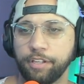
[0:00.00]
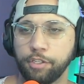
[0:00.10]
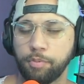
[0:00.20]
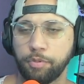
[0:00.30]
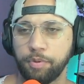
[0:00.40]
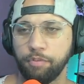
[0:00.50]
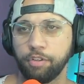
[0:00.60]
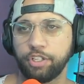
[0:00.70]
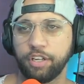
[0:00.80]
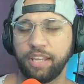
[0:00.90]
supposed to be real
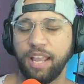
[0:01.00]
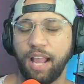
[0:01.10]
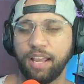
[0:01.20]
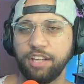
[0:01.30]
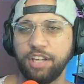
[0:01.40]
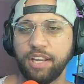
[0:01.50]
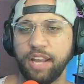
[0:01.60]
chill. Yeah, I gotta check it